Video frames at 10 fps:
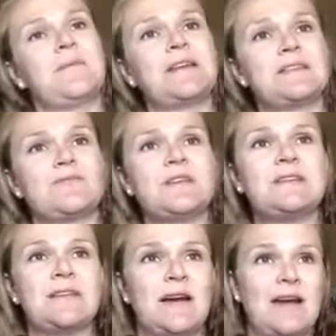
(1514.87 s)
because
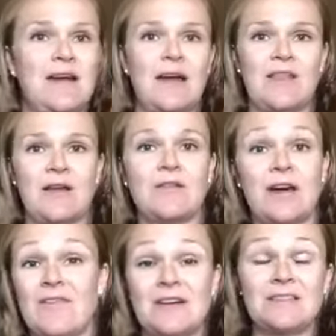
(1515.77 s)
Reese and I think a
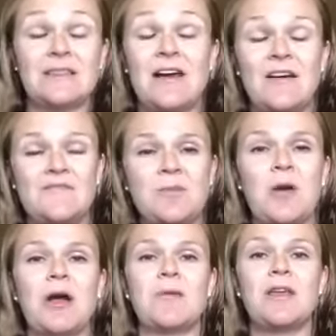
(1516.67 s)
lot of us love to
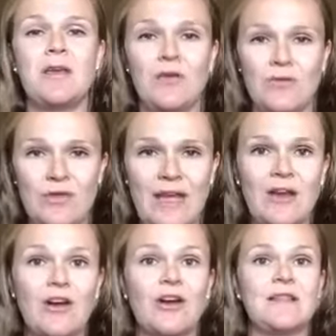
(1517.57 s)
barbecue
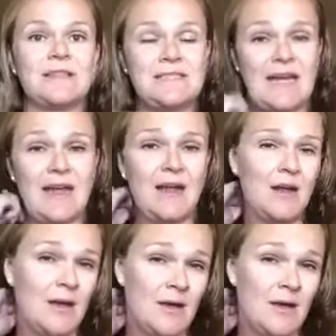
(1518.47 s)
later in the day